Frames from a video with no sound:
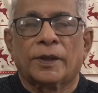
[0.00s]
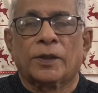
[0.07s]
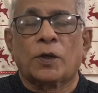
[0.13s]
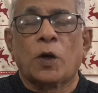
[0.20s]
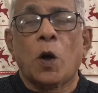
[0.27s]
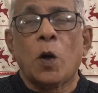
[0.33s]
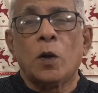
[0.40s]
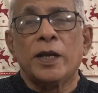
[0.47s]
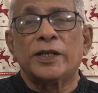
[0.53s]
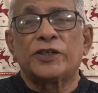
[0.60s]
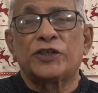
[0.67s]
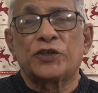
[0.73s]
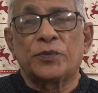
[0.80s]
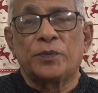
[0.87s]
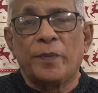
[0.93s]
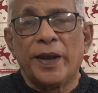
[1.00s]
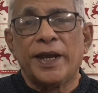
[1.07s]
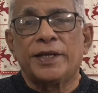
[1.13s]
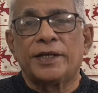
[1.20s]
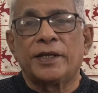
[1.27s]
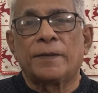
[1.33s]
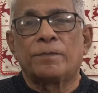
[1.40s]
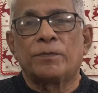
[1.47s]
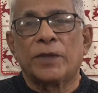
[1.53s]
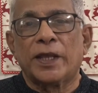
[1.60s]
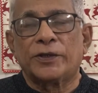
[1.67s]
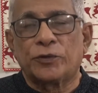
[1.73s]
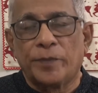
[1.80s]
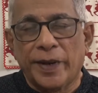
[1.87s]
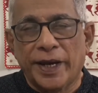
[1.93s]
Call a spade
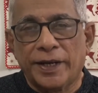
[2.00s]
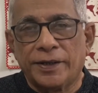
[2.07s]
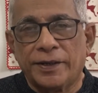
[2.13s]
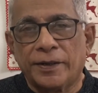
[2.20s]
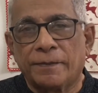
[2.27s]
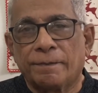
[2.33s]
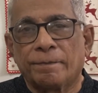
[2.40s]
a spade.